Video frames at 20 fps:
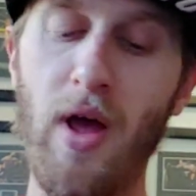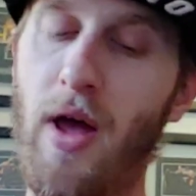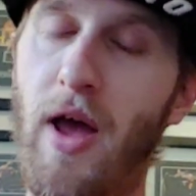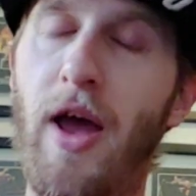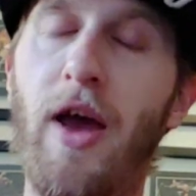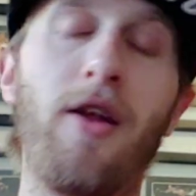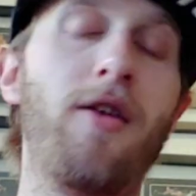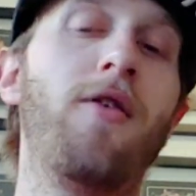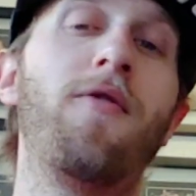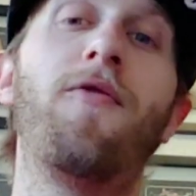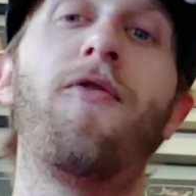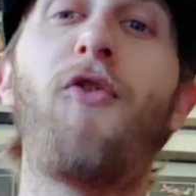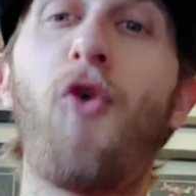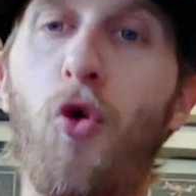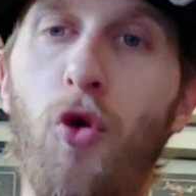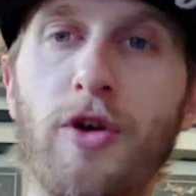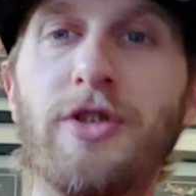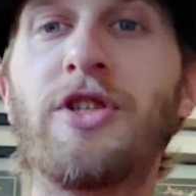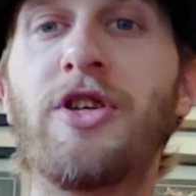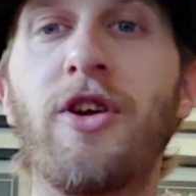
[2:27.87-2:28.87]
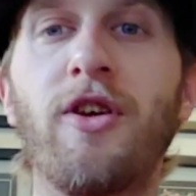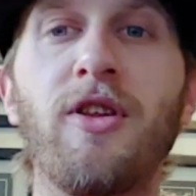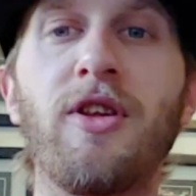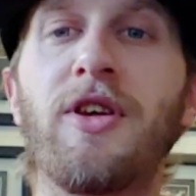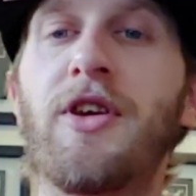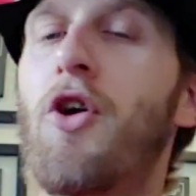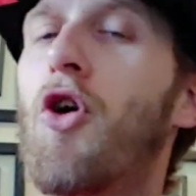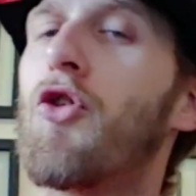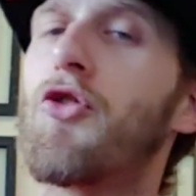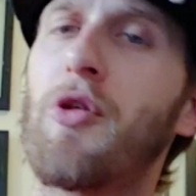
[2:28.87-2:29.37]
and unfortunately
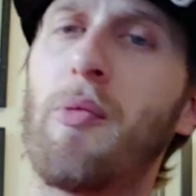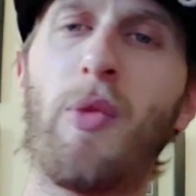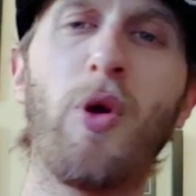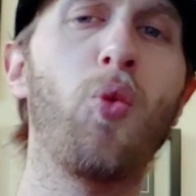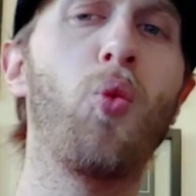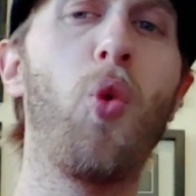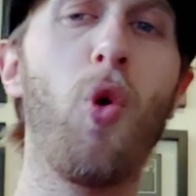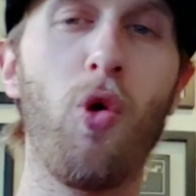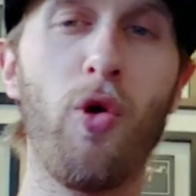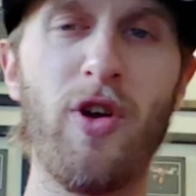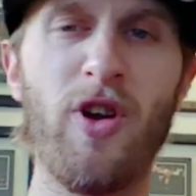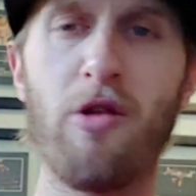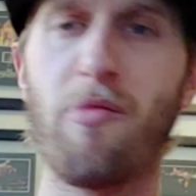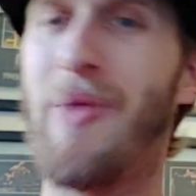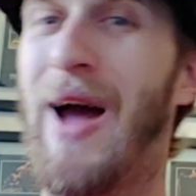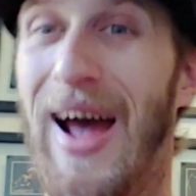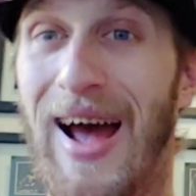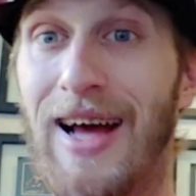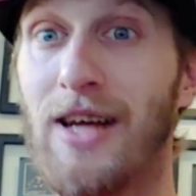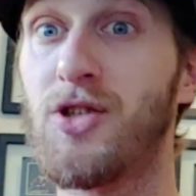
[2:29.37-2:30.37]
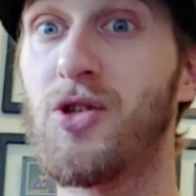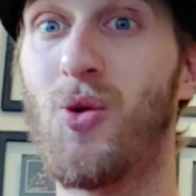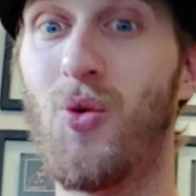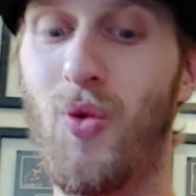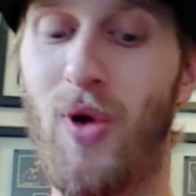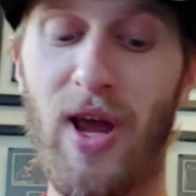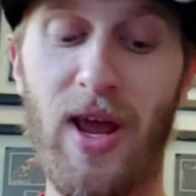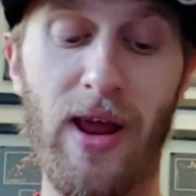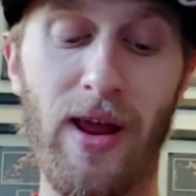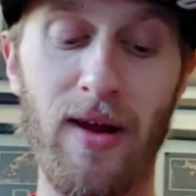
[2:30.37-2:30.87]
Ultimate Warrior passed
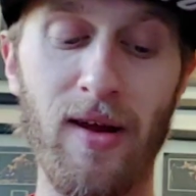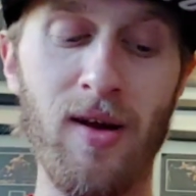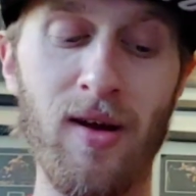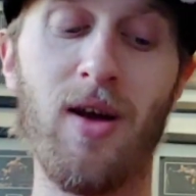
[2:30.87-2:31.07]
away